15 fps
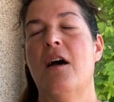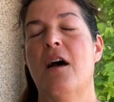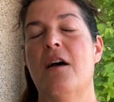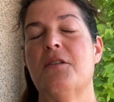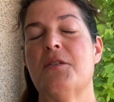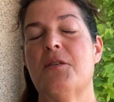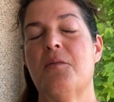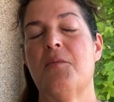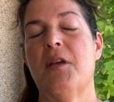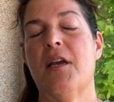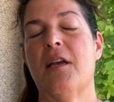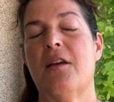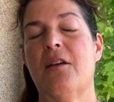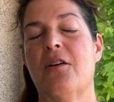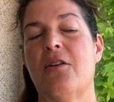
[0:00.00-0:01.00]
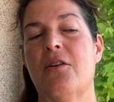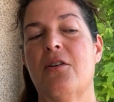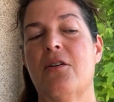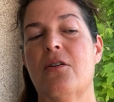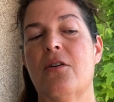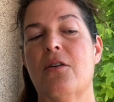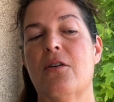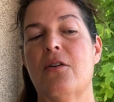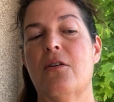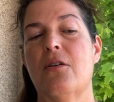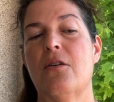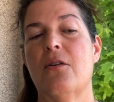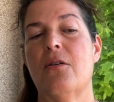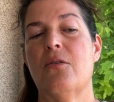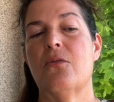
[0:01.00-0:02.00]
So I'm like,
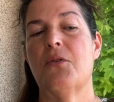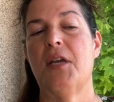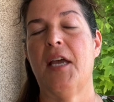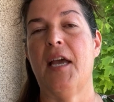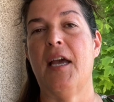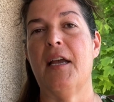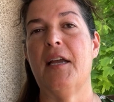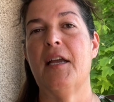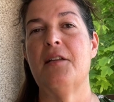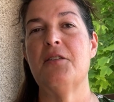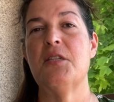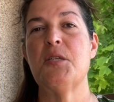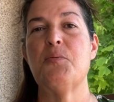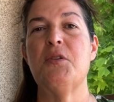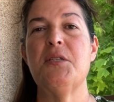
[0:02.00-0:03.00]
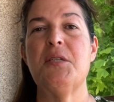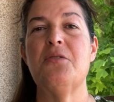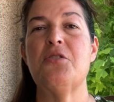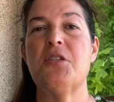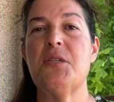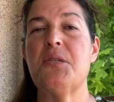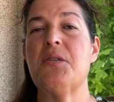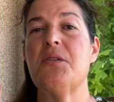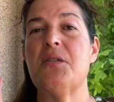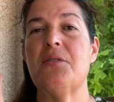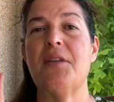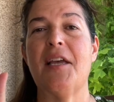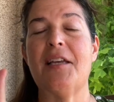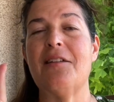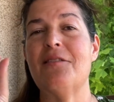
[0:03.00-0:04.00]
okay, and this wasn't just a
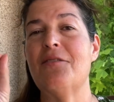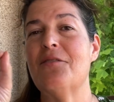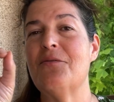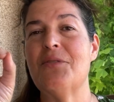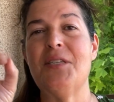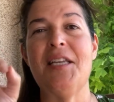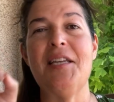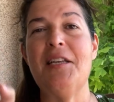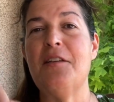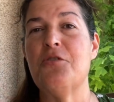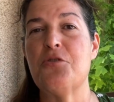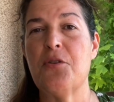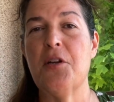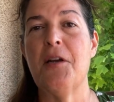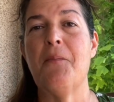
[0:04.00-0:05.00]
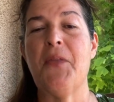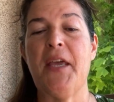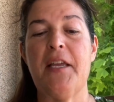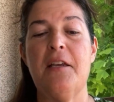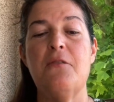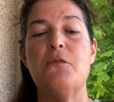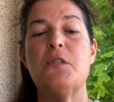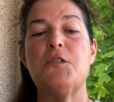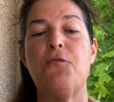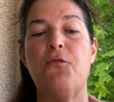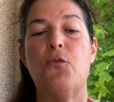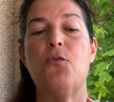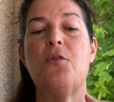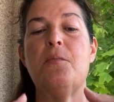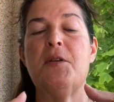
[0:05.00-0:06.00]
little teeny drip, like it was
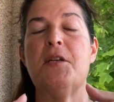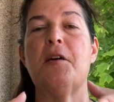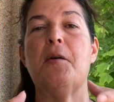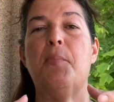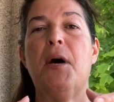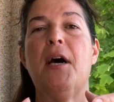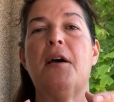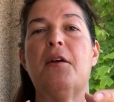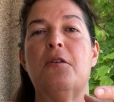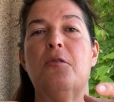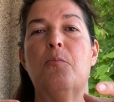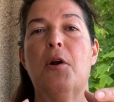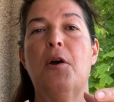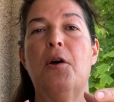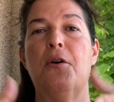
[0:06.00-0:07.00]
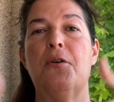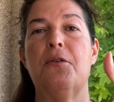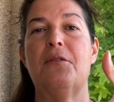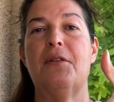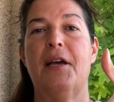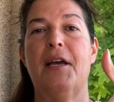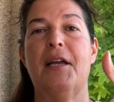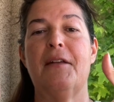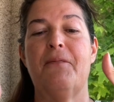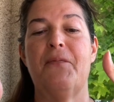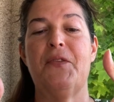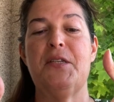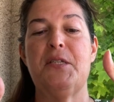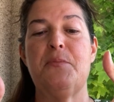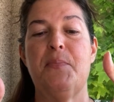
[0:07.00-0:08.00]
forming a puddle, bro, like
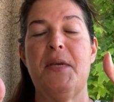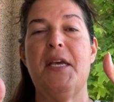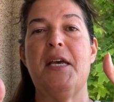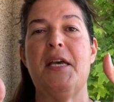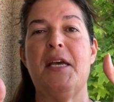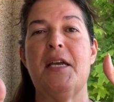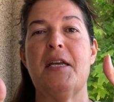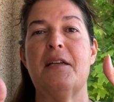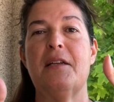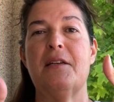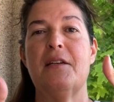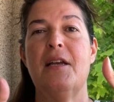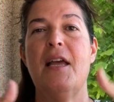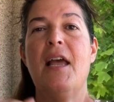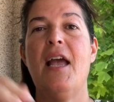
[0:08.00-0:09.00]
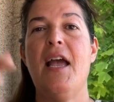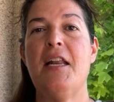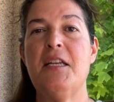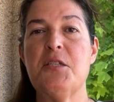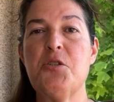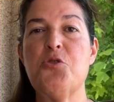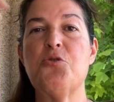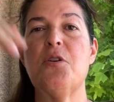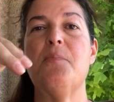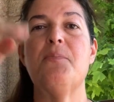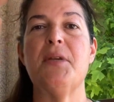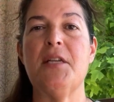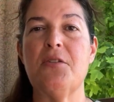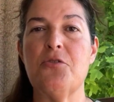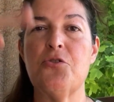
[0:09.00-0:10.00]
this big, and it's
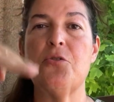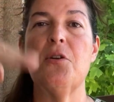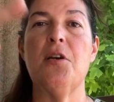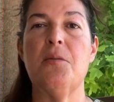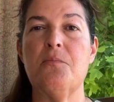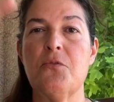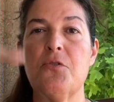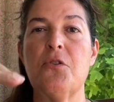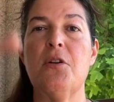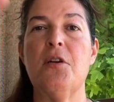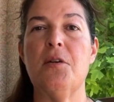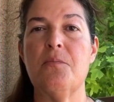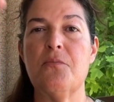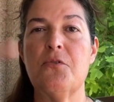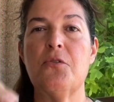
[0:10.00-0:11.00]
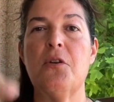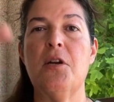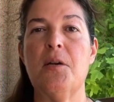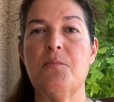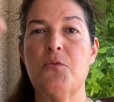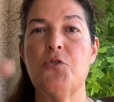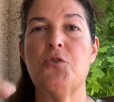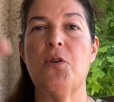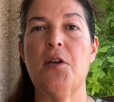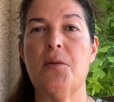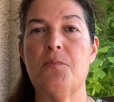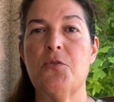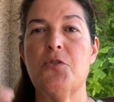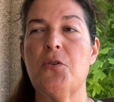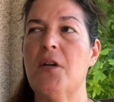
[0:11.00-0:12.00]
dripping, drip, drip, drip,
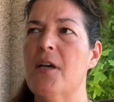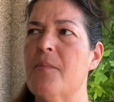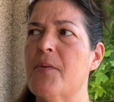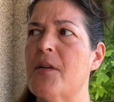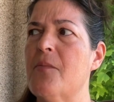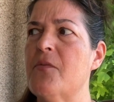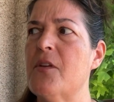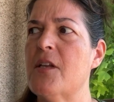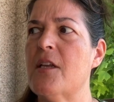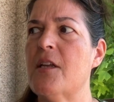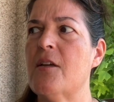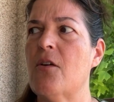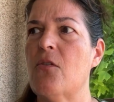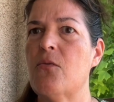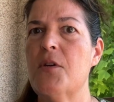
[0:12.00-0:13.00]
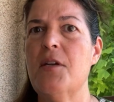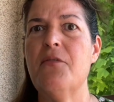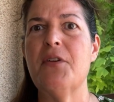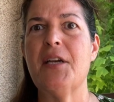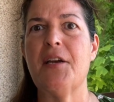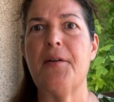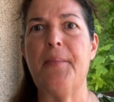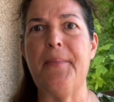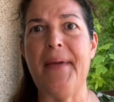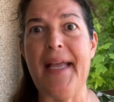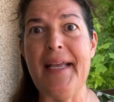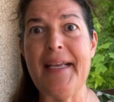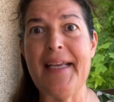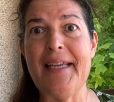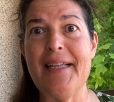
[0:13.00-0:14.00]
drip, drip, and I'm thinking, are we even gonna
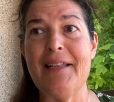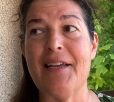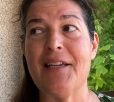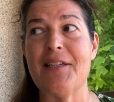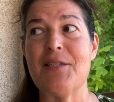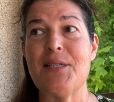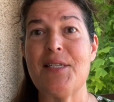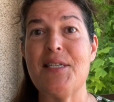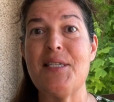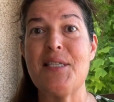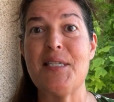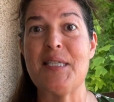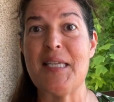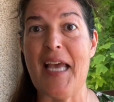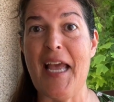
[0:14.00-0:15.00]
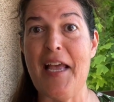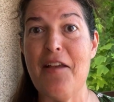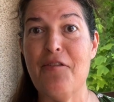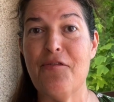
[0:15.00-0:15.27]
make it? Like, is this safe?